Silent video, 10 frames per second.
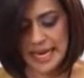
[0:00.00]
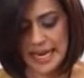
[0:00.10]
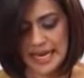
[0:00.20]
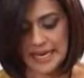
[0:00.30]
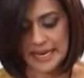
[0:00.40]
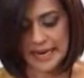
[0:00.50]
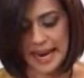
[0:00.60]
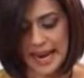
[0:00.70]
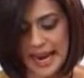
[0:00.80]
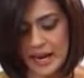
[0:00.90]
And
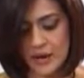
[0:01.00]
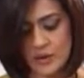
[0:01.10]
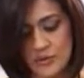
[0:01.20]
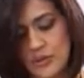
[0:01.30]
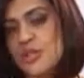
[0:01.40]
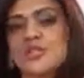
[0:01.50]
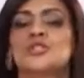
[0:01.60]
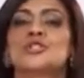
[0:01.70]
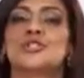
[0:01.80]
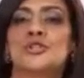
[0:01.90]
now for the
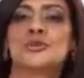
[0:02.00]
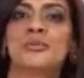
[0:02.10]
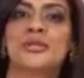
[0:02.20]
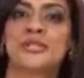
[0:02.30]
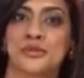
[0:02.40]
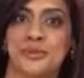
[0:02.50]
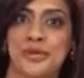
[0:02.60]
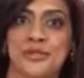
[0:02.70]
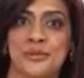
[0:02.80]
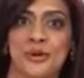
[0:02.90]
super
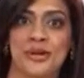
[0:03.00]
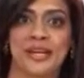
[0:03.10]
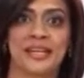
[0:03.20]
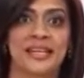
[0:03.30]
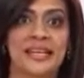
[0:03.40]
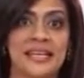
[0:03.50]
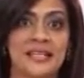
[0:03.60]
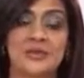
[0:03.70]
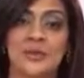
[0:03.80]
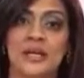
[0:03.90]
special part
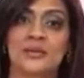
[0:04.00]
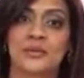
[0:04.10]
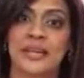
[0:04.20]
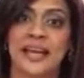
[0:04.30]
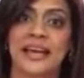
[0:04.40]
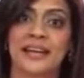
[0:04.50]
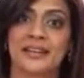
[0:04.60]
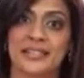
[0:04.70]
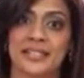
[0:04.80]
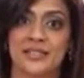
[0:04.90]
is when we add
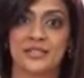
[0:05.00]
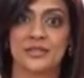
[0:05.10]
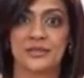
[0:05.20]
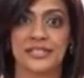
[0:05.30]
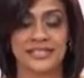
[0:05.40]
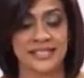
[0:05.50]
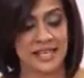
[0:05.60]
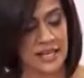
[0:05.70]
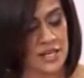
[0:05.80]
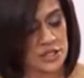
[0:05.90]
our essential oils.
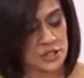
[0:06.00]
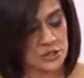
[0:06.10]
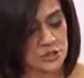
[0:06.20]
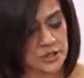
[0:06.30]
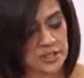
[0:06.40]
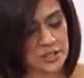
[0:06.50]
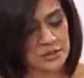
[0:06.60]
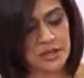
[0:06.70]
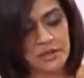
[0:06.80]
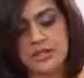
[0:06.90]
So to this,
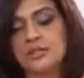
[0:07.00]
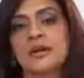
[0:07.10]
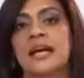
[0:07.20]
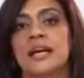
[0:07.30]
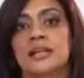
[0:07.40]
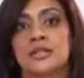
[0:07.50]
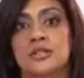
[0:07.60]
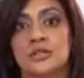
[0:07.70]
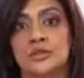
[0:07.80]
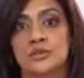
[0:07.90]
we're going to add
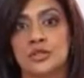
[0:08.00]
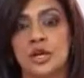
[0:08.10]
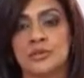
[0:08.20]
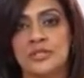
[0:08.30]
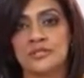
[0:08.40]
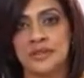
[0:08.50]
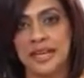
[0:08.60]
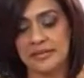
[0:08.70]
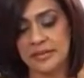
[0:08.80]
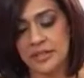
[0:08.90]
2 drops of
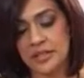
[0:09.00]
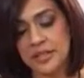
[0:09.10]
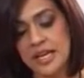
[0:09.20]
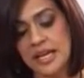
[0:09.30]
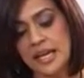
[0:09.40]
lavender.